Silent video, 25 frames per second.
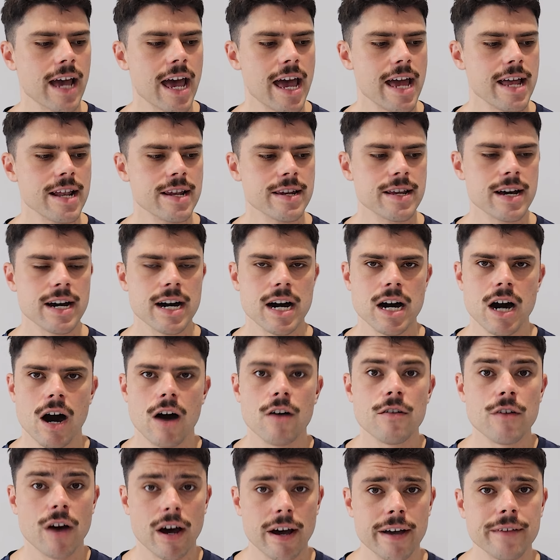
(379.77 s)
And uh,
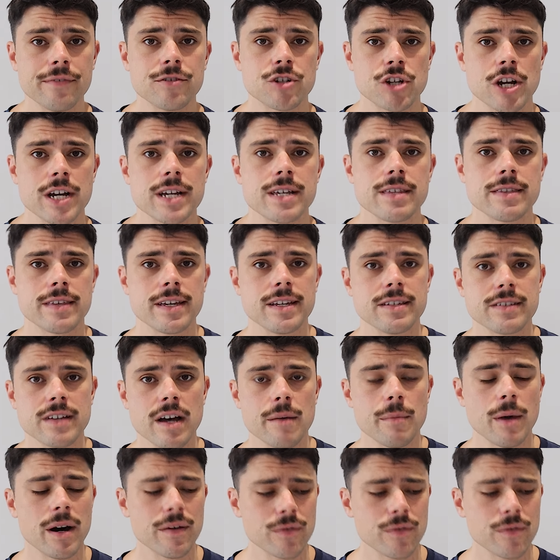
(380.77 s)
I, I have shaken things up.